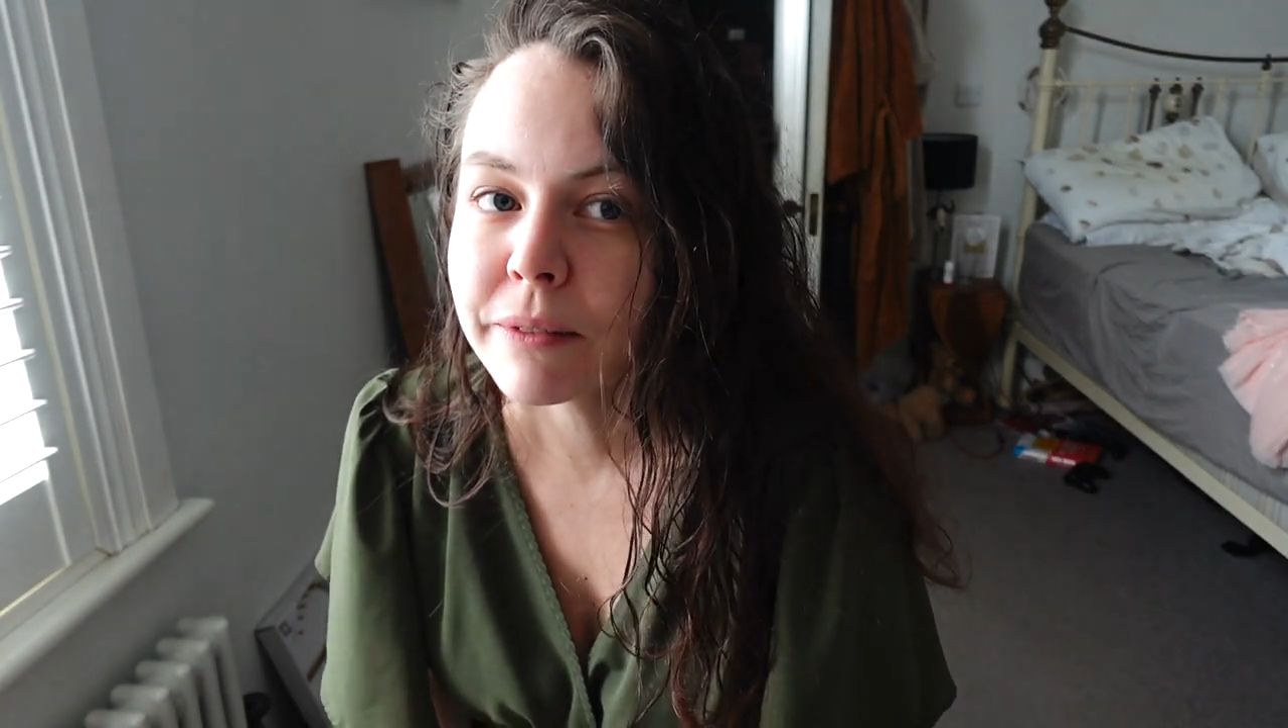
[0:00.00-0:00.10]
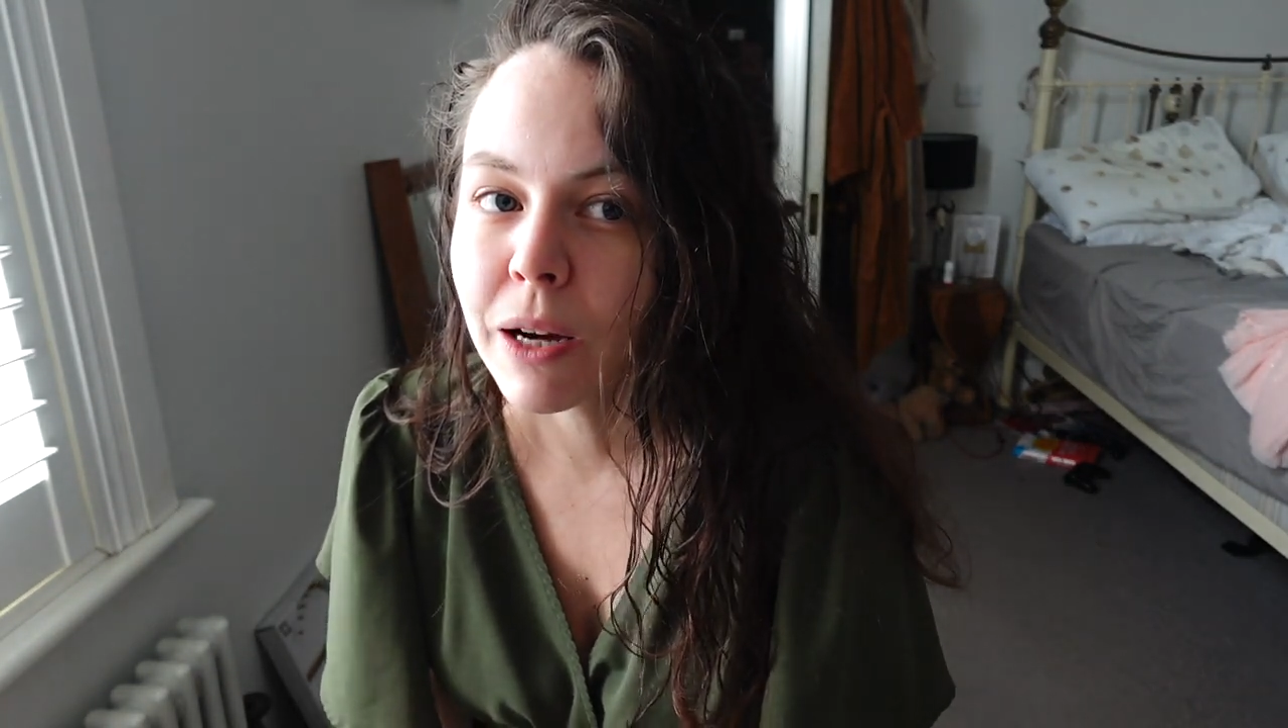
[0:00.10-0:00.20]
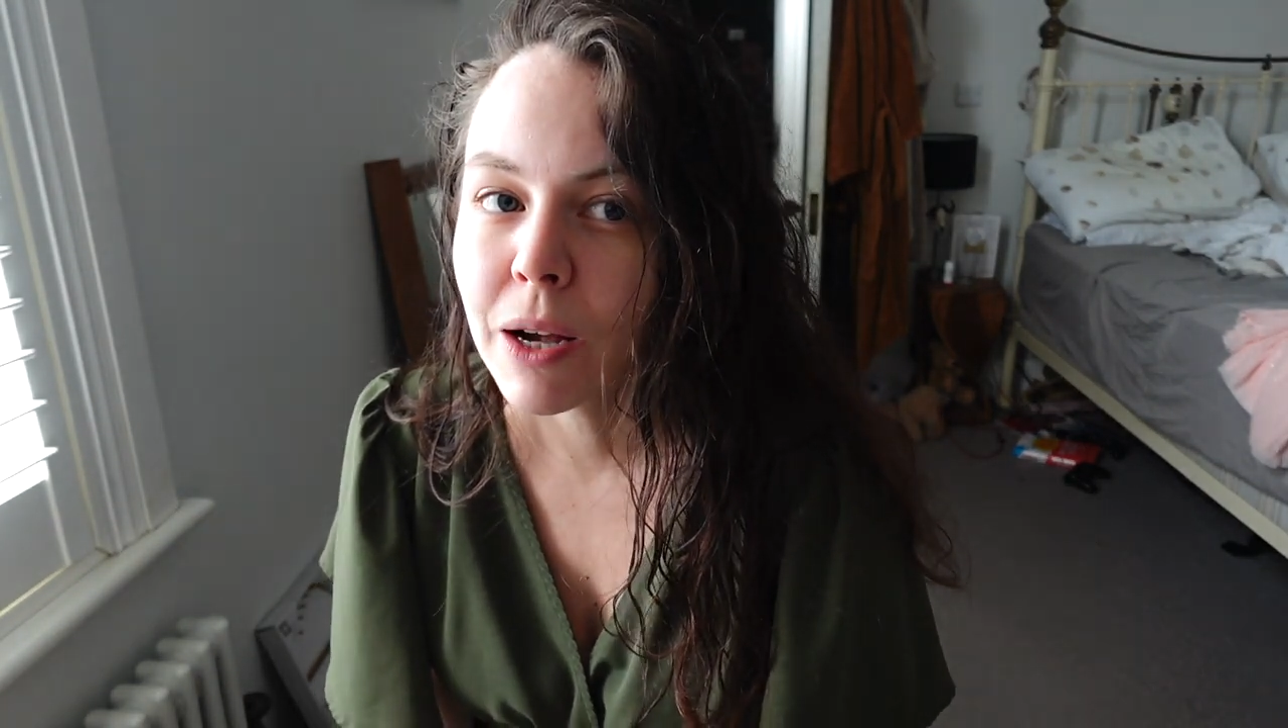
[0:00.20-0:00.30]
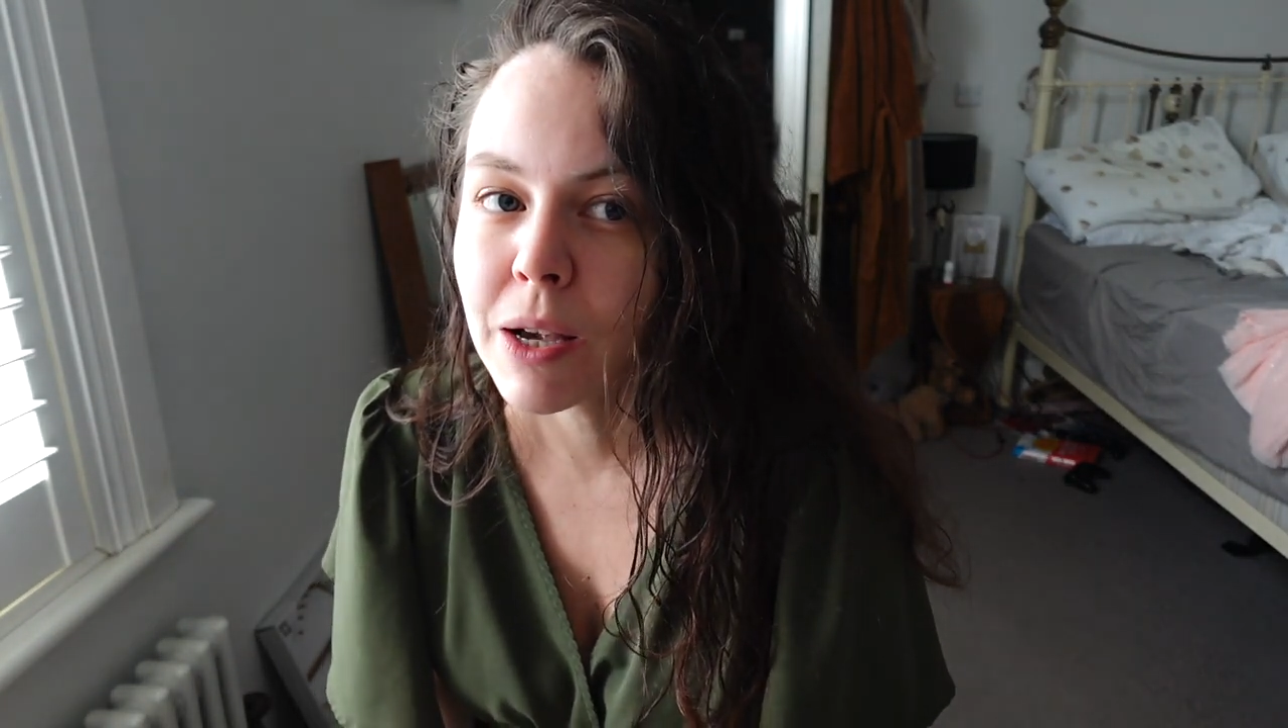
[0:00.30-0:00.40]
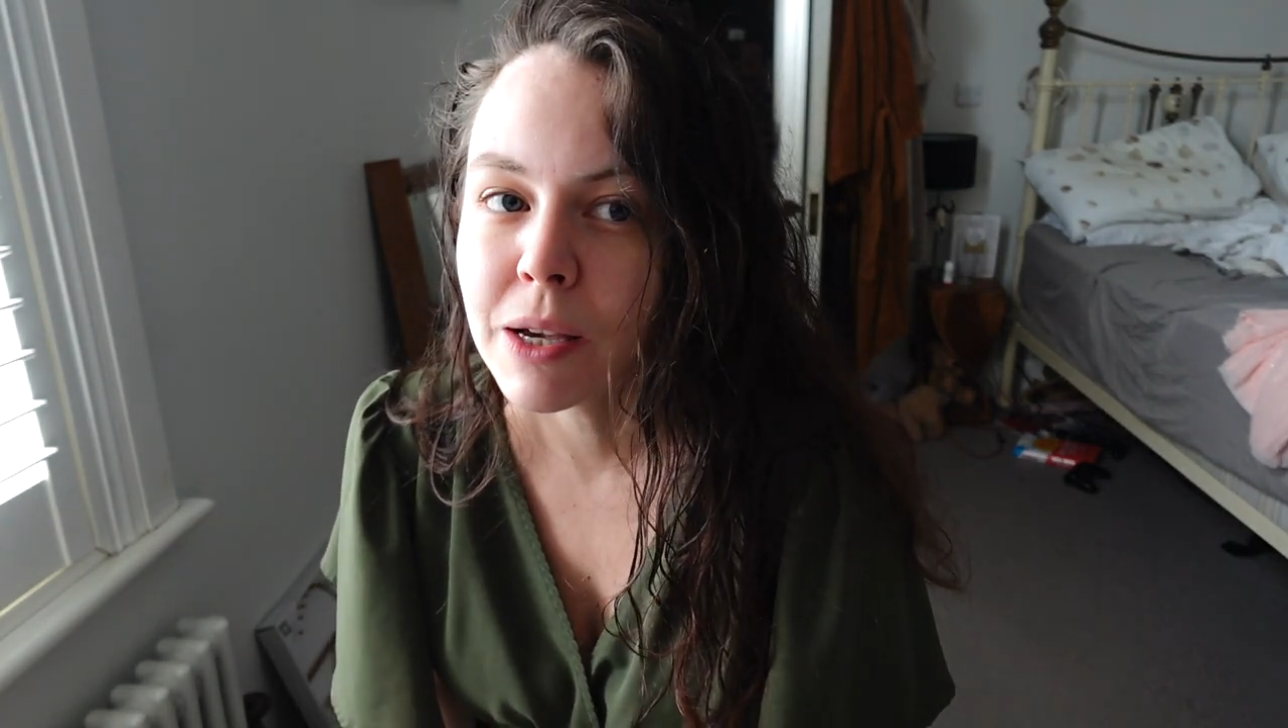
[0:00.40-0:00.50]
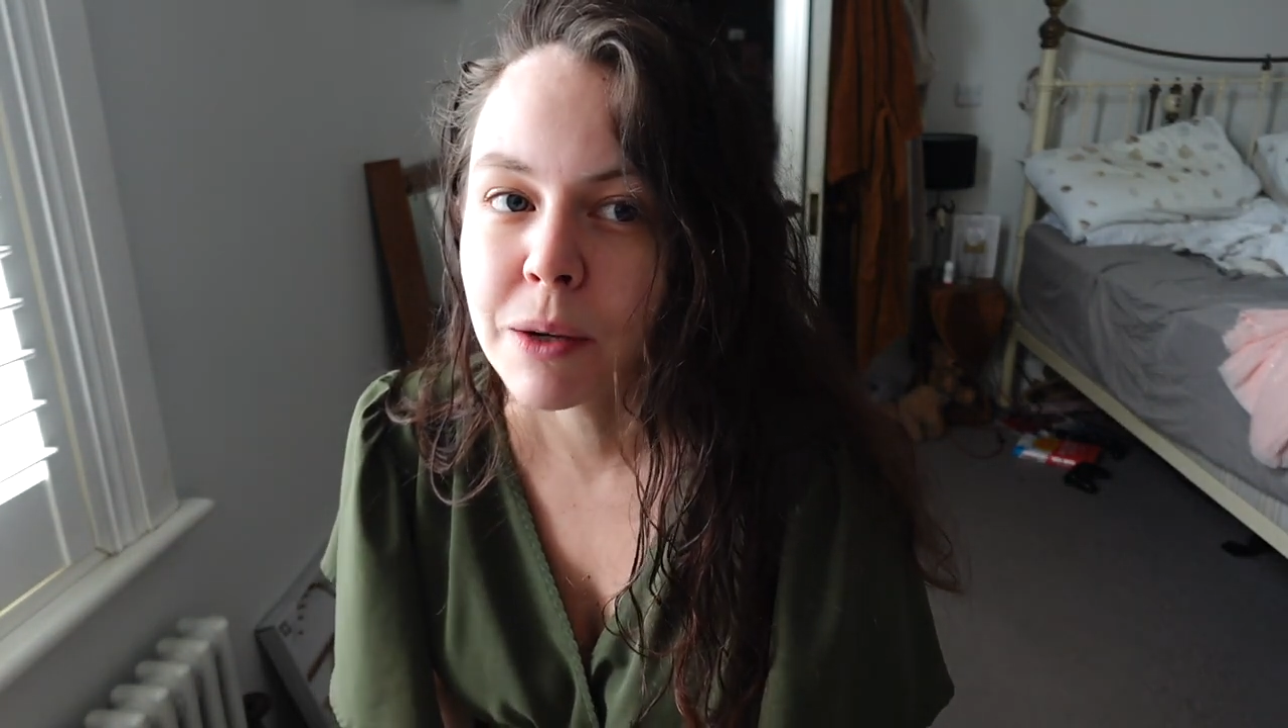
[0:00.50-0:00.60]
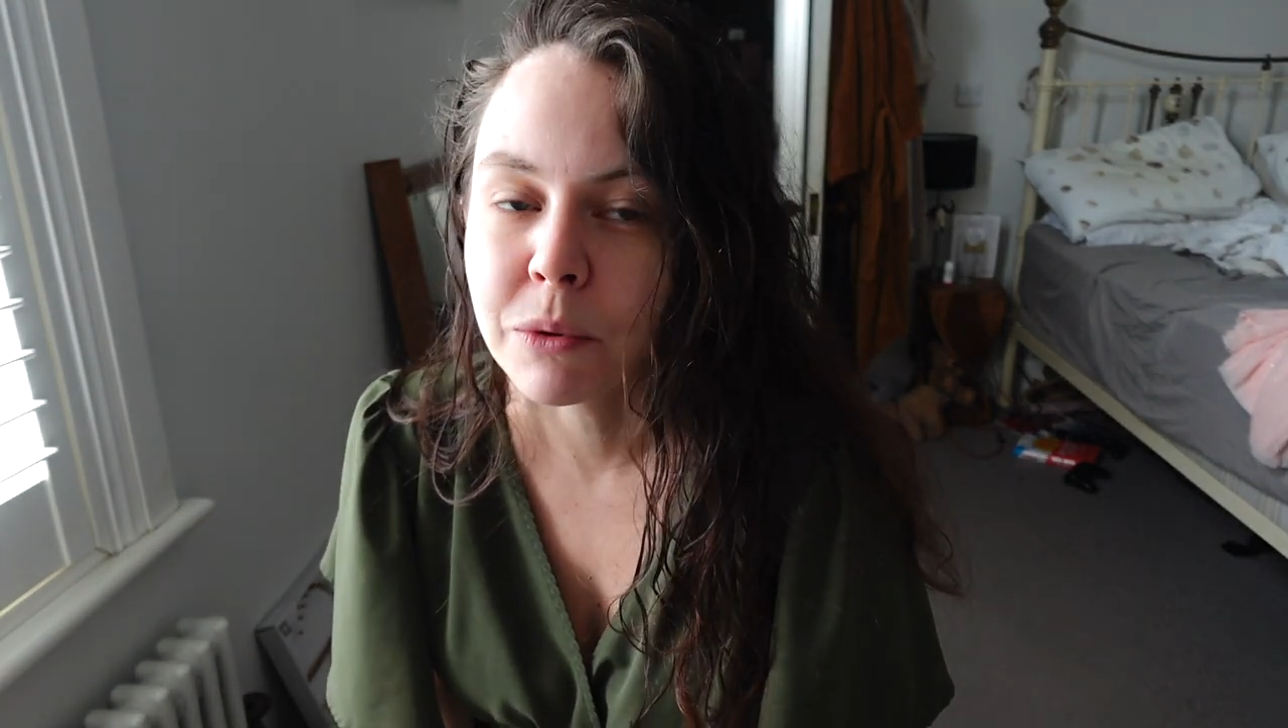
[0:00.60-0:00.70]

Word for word: I